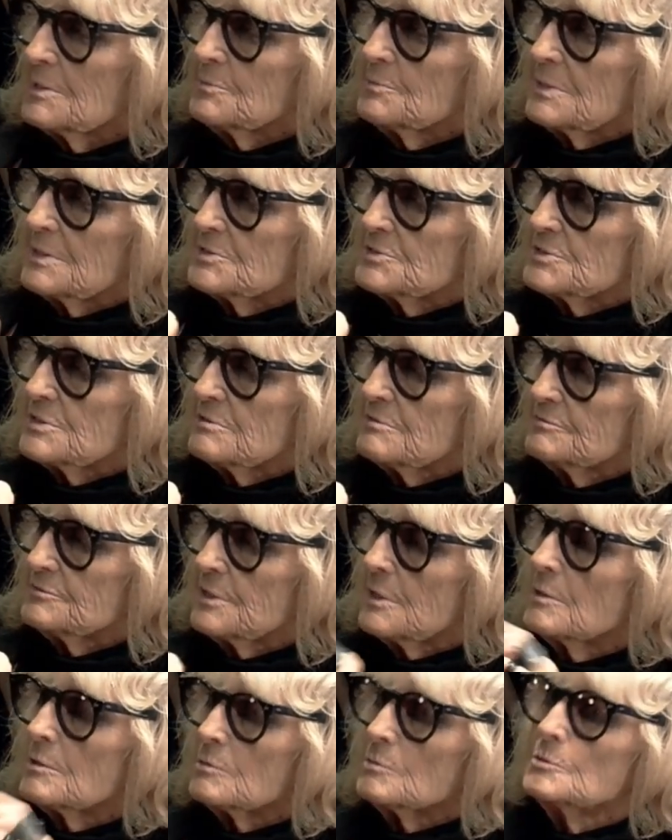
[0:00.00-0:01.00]
myself
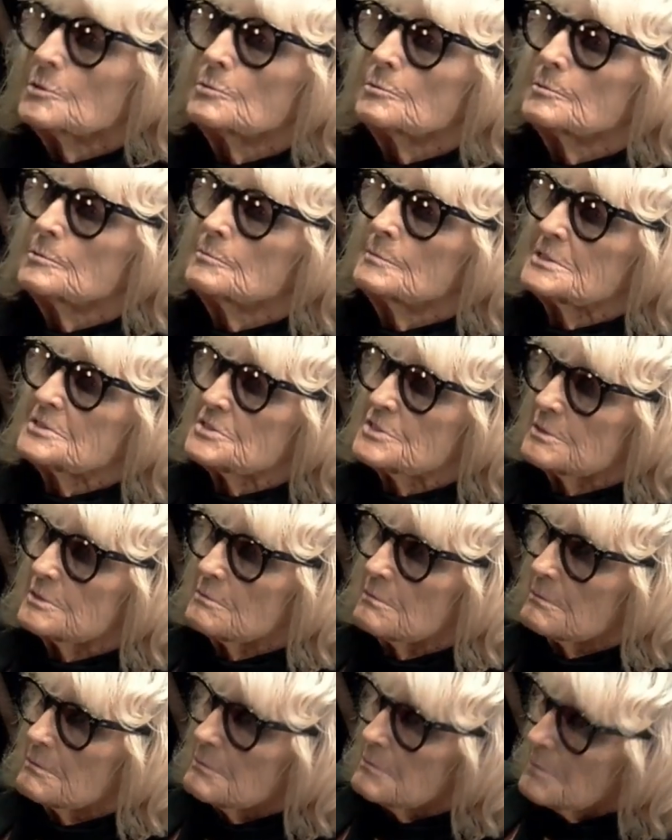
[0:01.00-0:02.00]
now, oh, you must
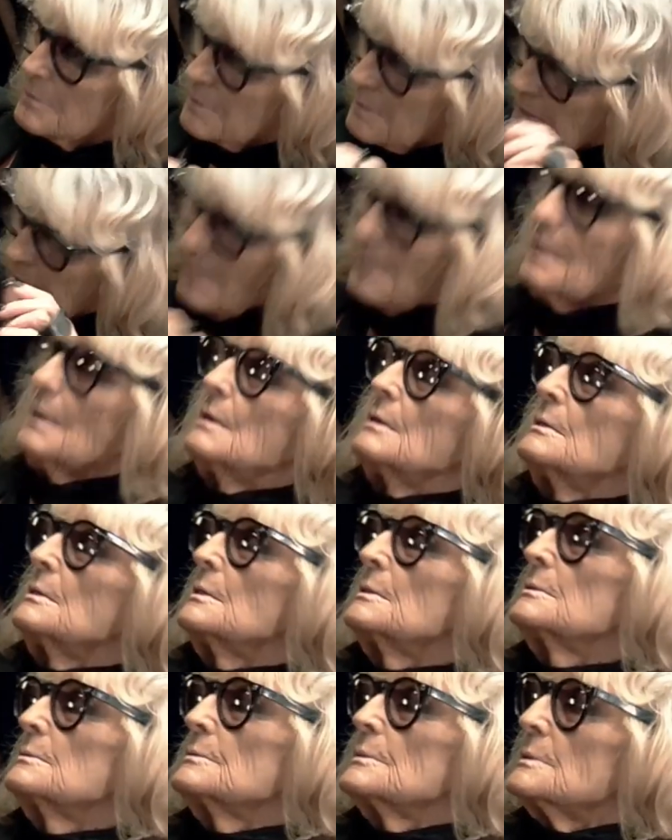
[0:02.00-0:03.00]

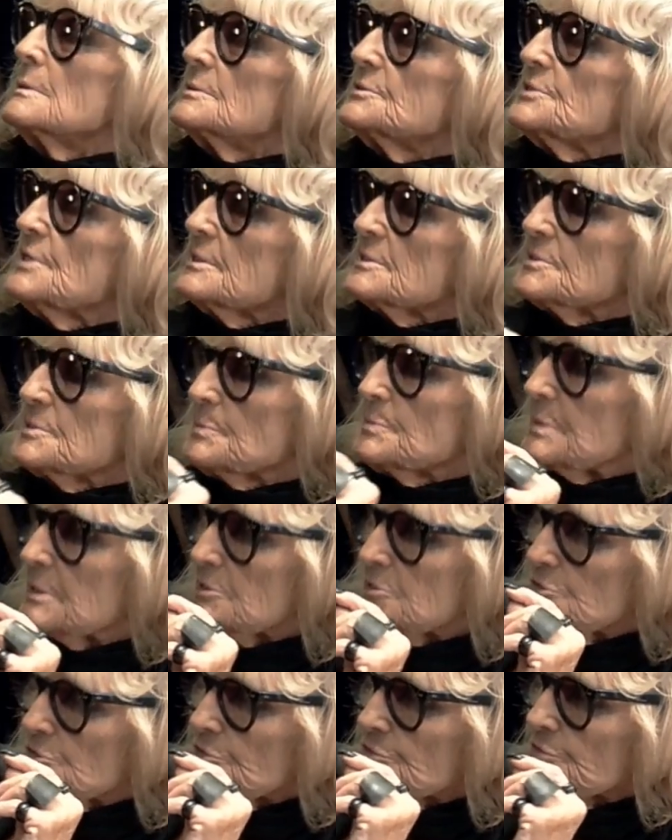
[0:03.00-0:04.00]
take some
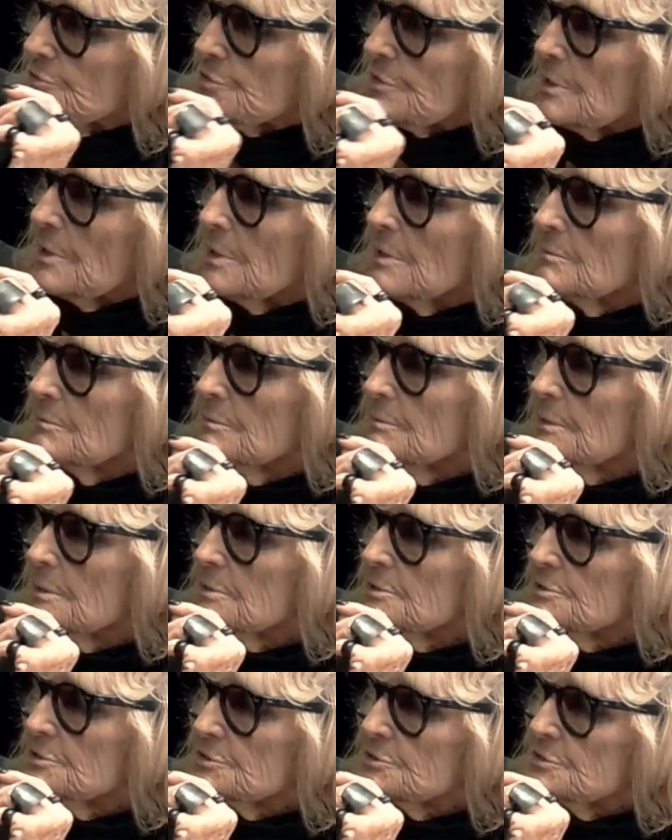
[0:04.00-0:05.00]
pictures again,
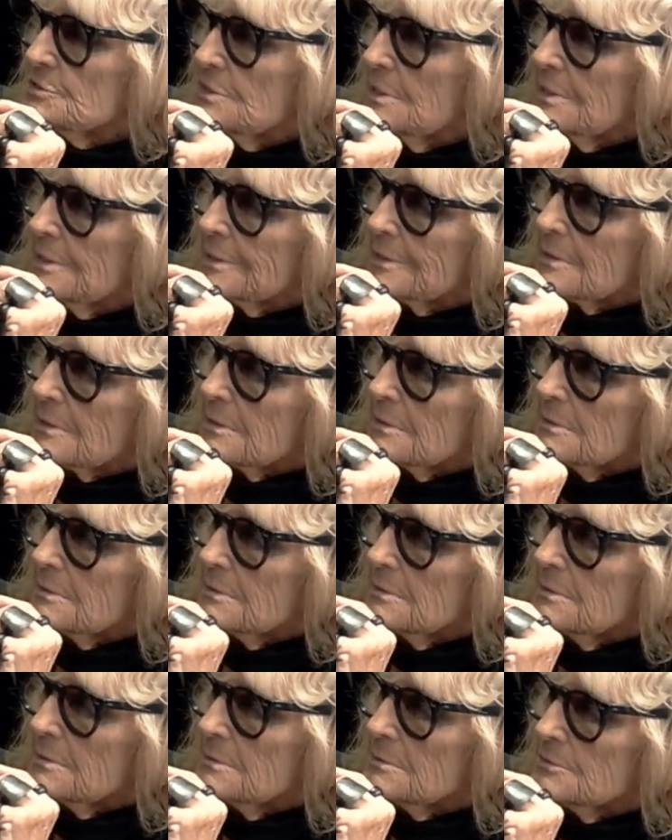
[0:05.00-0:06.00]
because it's like,
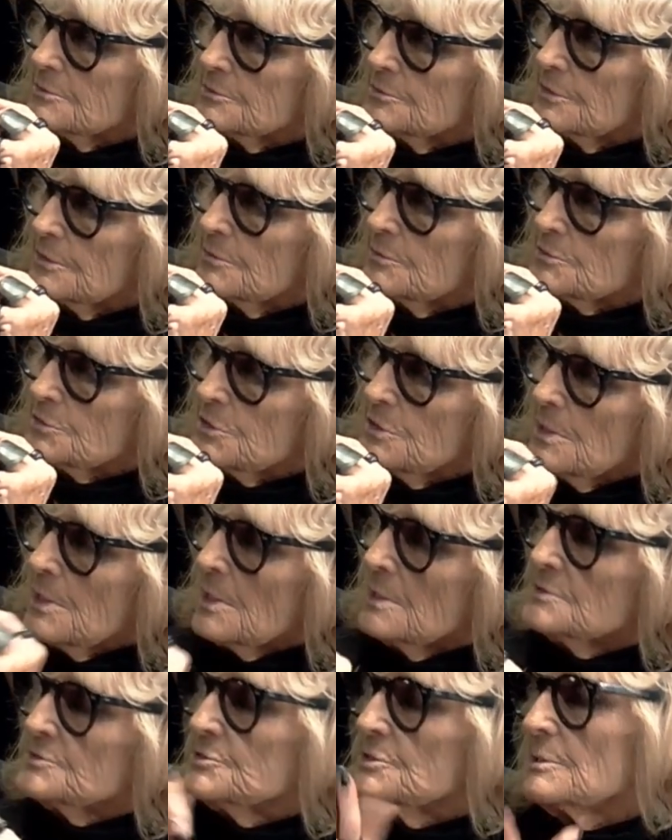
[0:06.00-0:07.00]

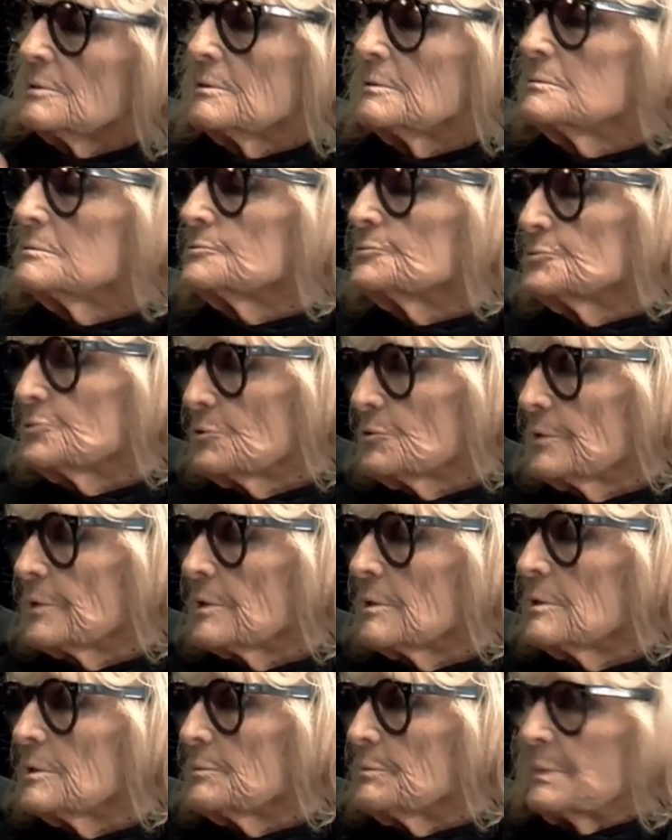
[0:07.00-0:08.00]
so during
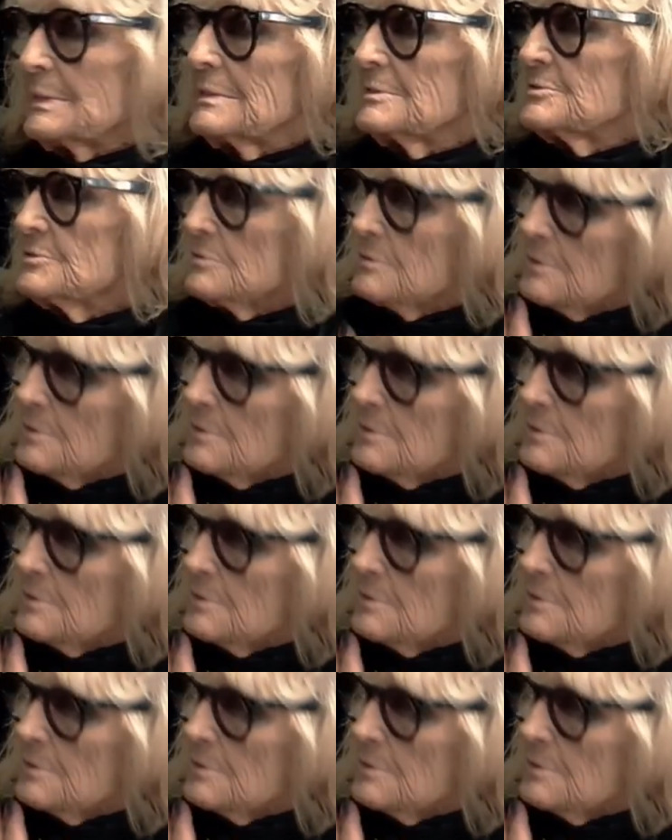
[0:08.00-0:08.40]
Art Basel,